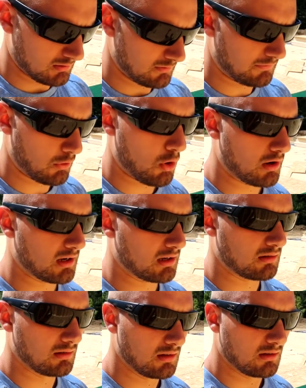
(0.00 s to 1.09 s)
flooring
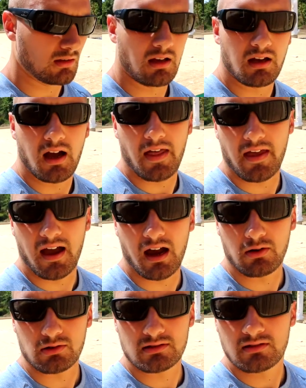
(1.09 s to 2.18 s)
on the
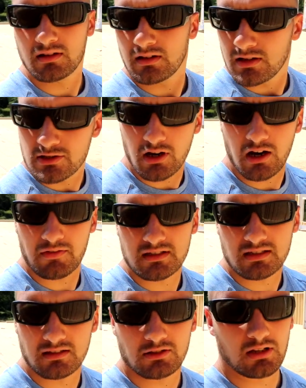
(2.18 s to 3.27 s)
house. Sorry if it's a
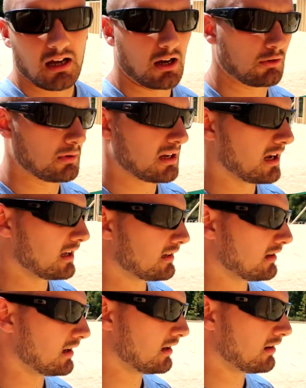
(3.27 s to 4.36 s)
little loud, we got
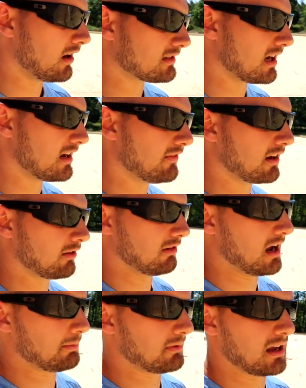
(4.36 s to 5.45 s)
our Tyvek
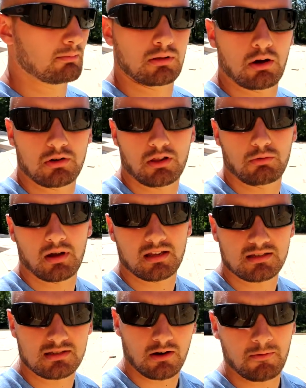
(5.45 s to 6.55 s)
wrap kind of blowing in the wind,
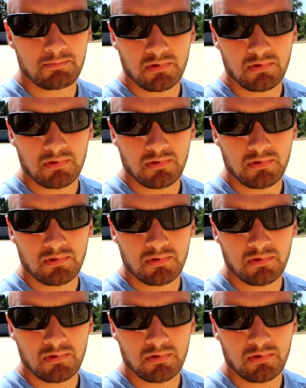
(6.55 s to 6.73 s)
so